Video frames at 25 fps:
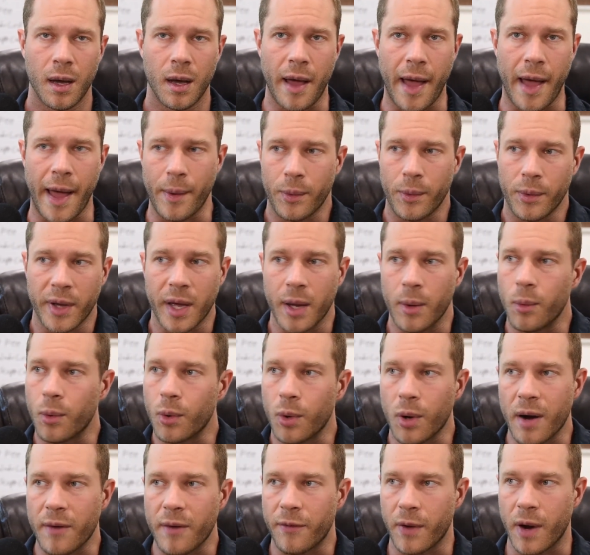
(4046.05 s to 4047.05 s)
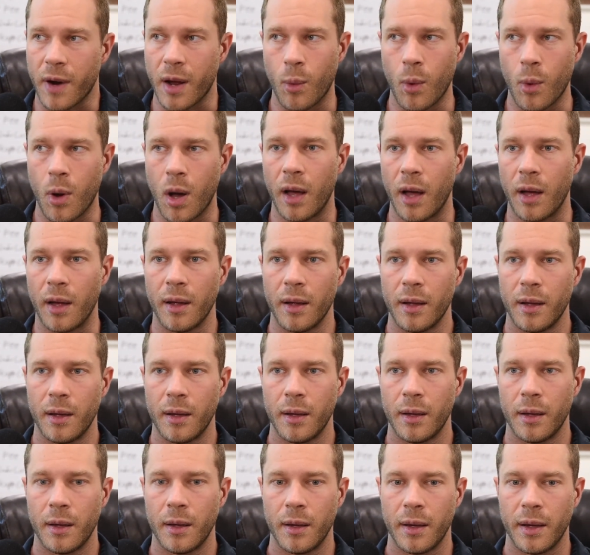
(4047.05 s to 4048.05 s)
I will get wherever I want.
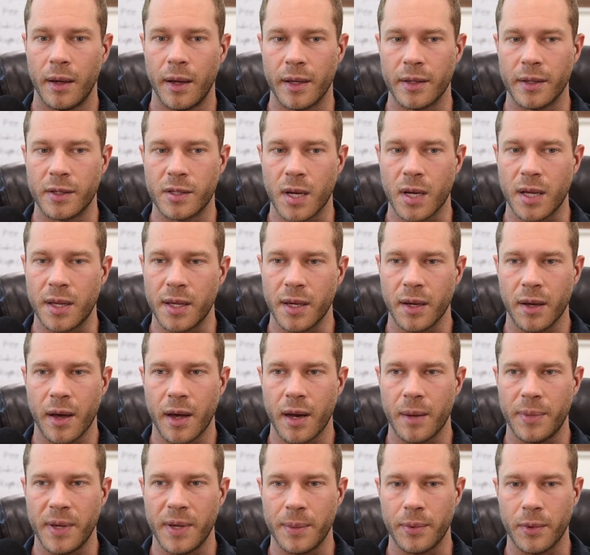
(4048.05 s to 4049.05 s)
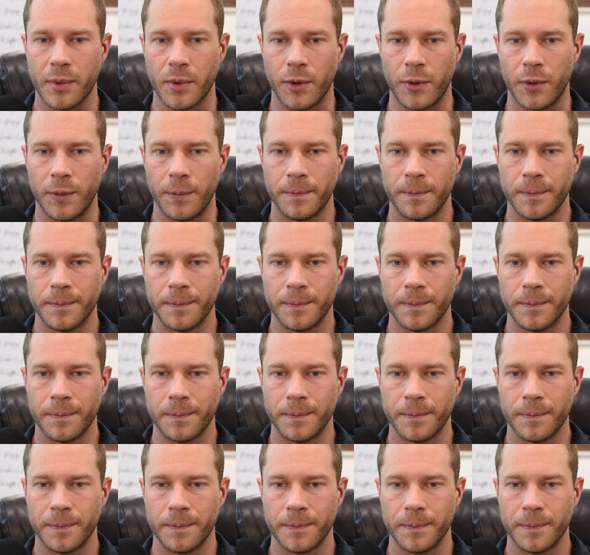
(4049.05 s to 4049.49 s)
And so I think a lot of people